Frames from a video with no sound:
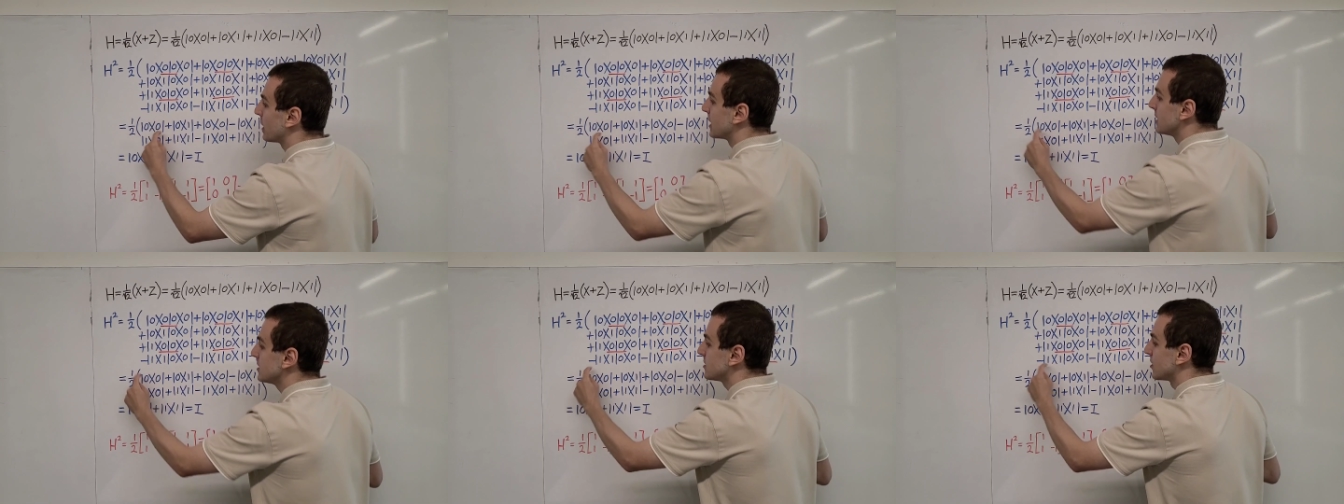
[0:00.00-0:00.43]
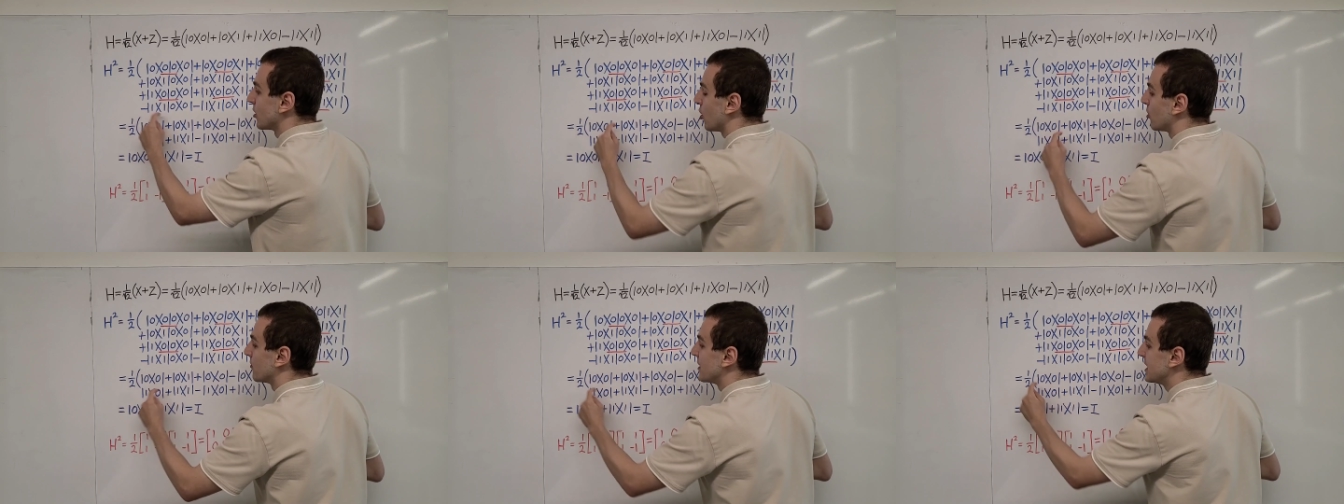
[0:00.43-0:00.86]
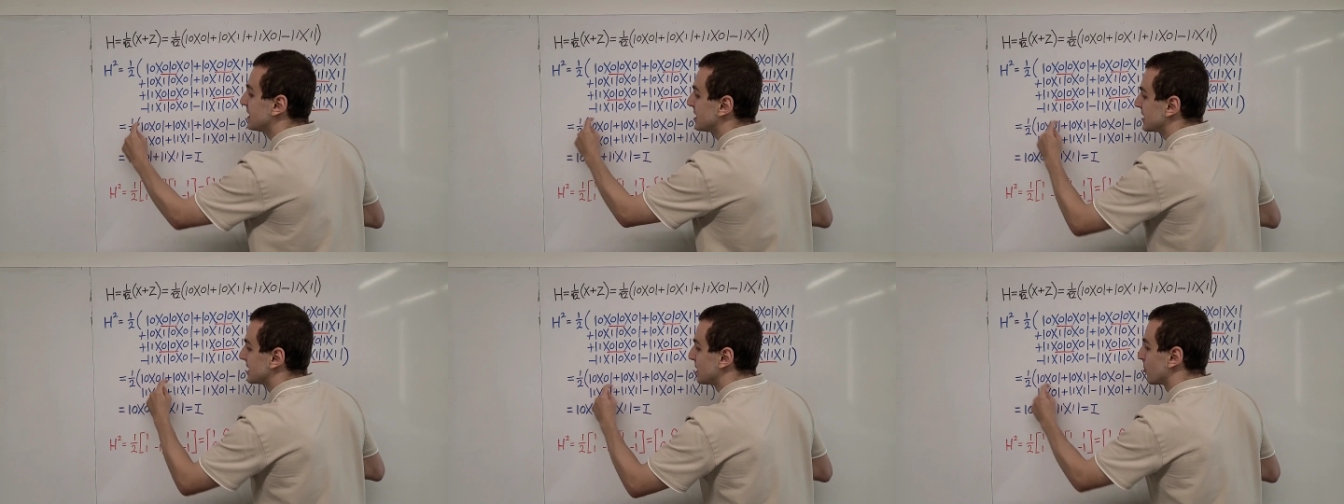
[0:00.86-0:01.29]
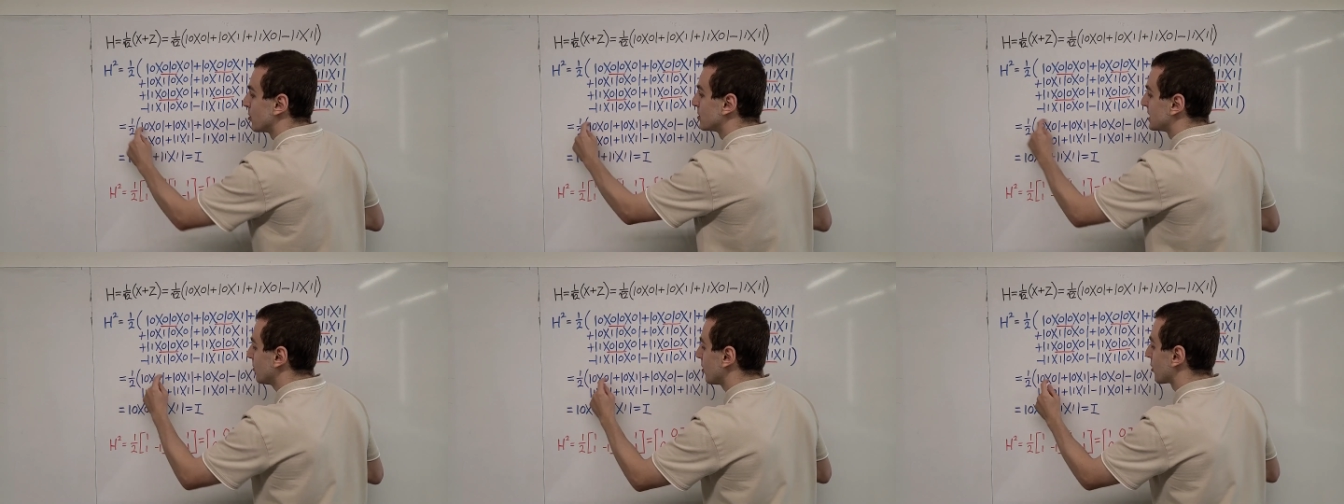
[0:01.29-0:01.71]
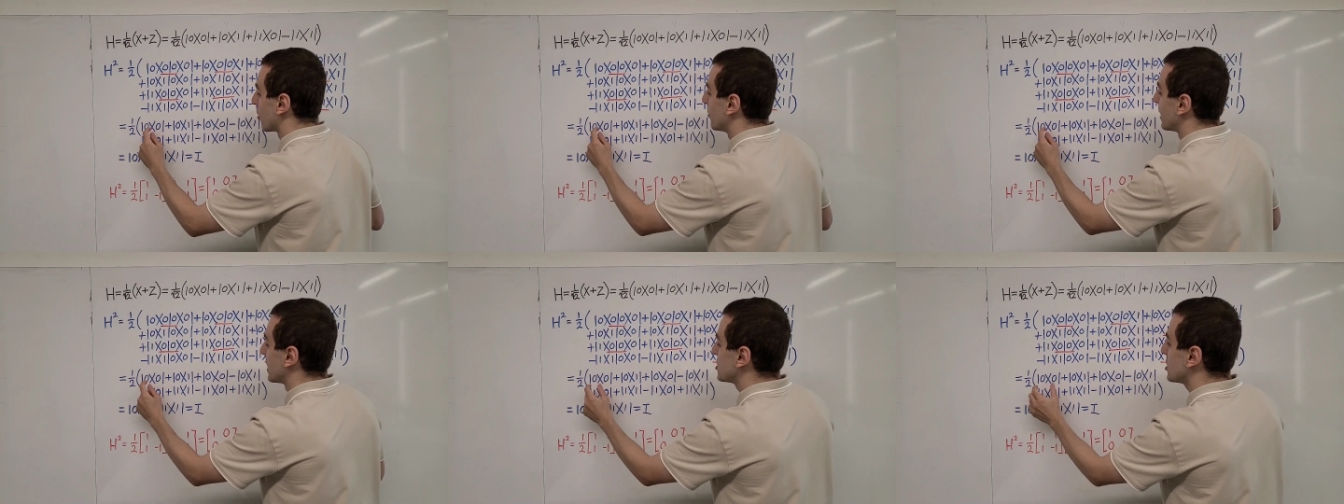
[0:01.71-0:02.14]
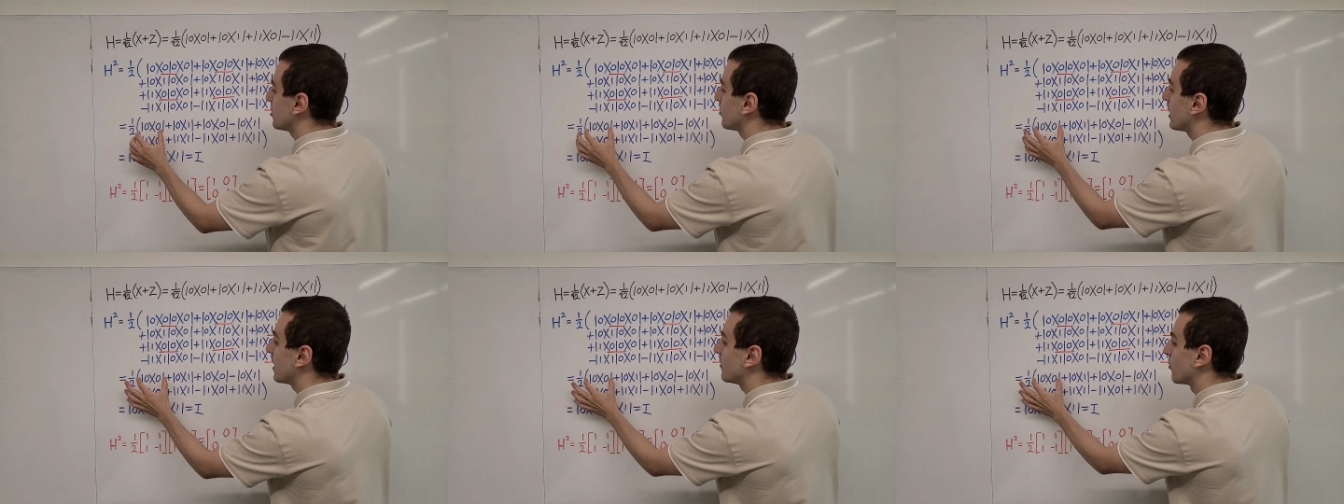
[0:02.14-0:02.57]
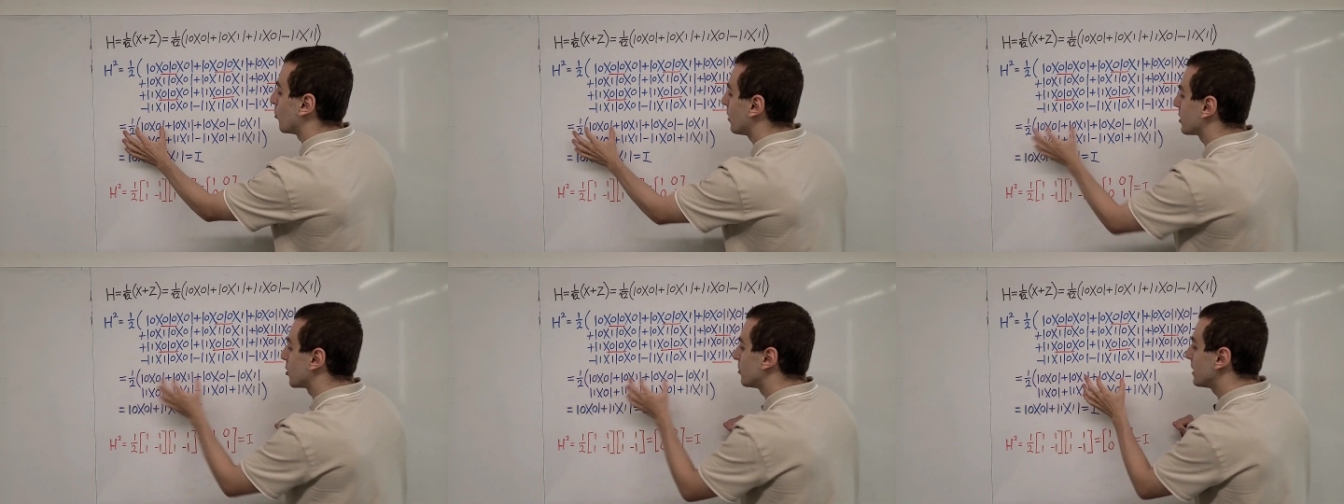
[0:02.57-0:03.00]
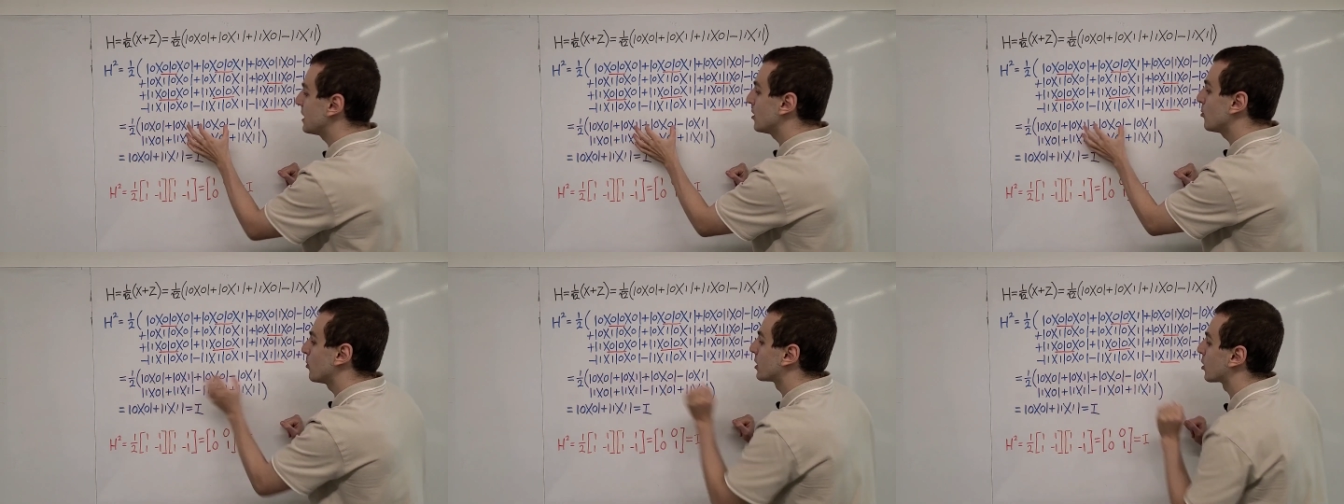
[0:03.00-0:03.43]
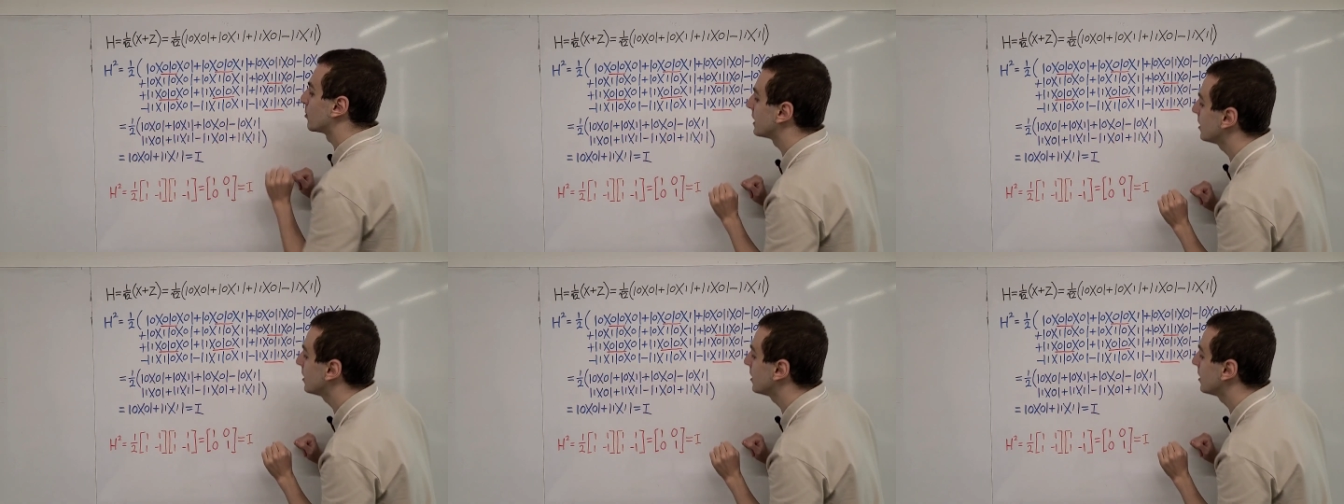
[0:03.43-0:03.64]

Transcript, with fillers: copies of this 0, 0 combination. We have one copy here, one